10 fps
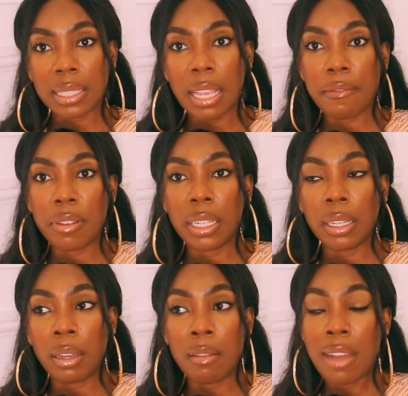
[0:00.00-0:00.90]
it
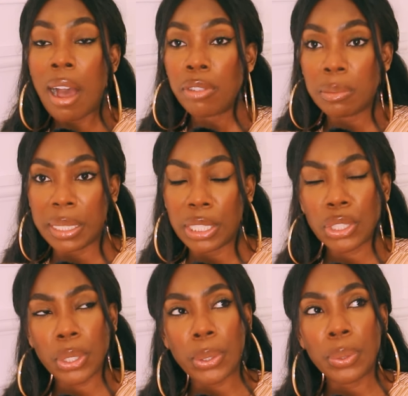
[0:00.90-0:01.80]
severally around me.
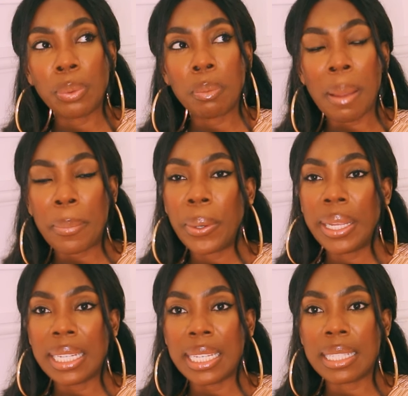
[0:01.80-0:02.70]
So, my
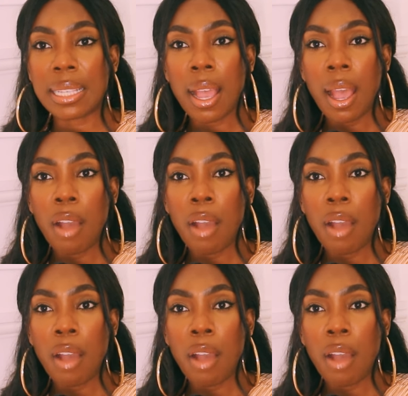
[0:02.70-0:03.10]
point is,